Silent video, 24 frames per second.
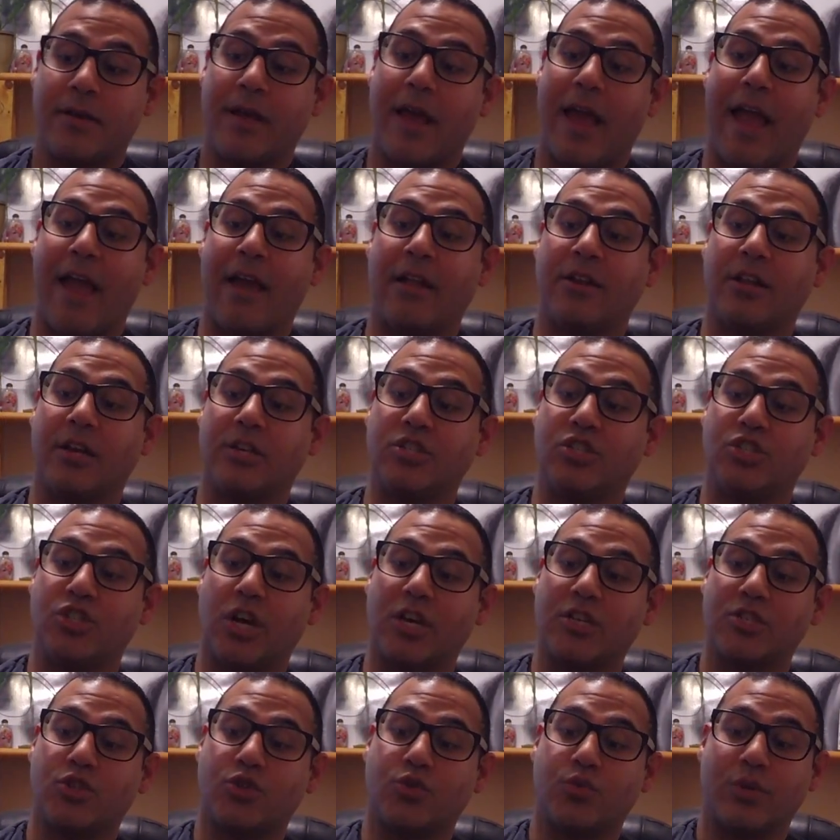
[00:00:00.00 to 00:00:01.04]
and
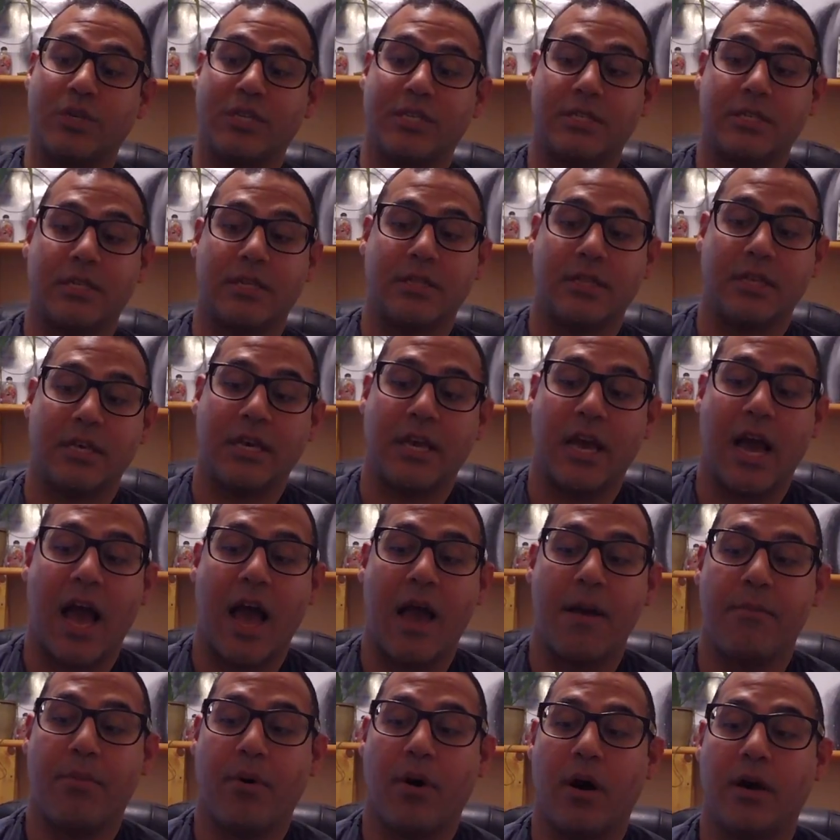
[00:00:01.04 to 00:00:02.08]
just recently
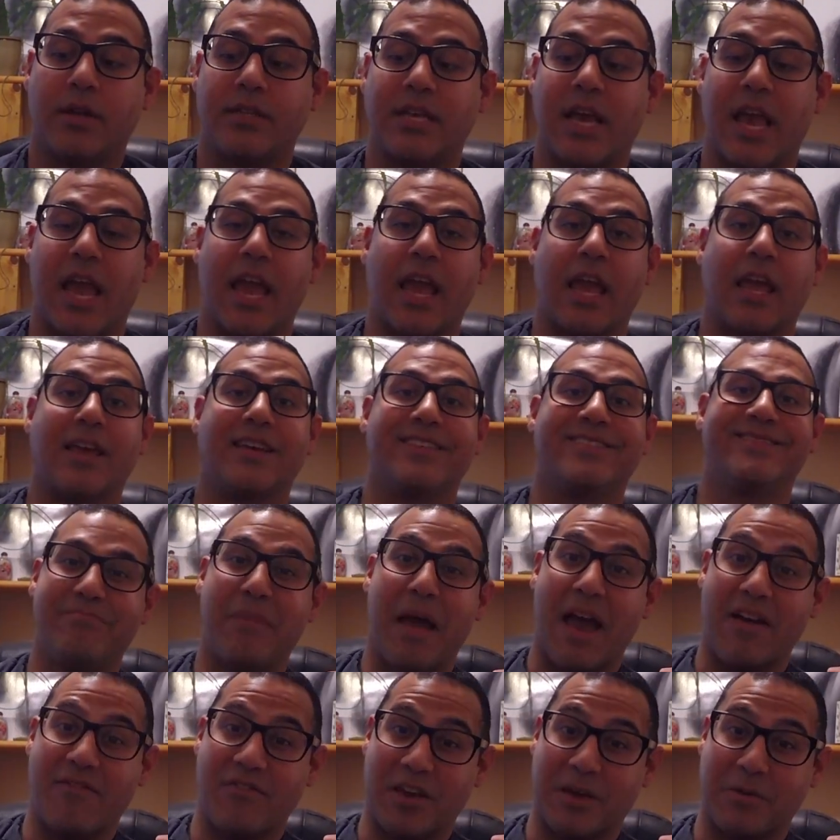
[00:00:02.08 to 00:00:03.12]
I bought a
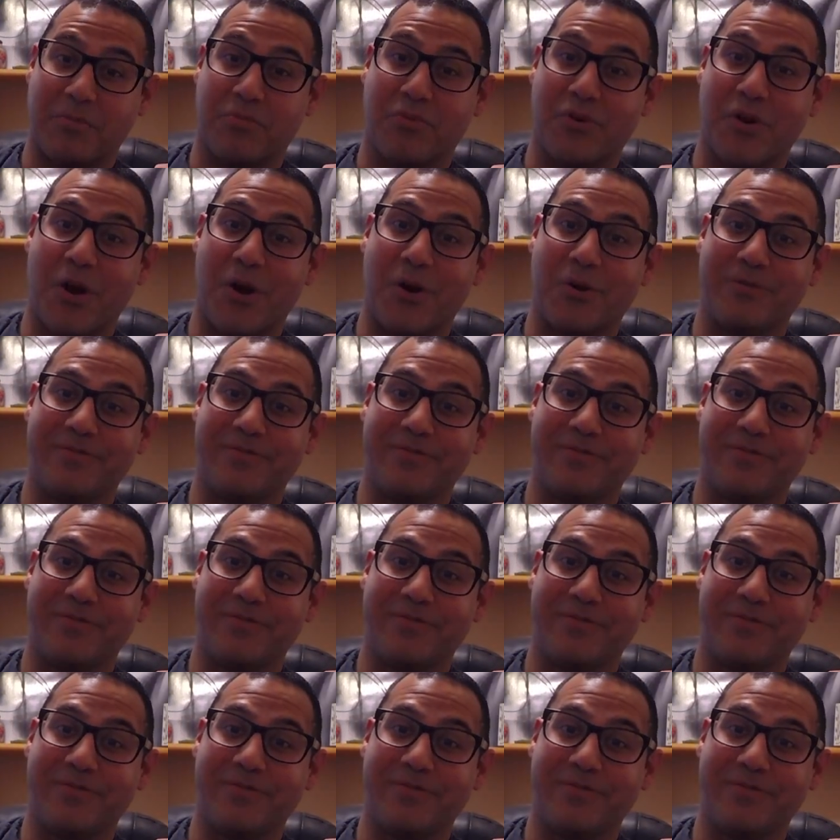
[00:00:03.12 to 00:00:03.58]
Mavic Pro.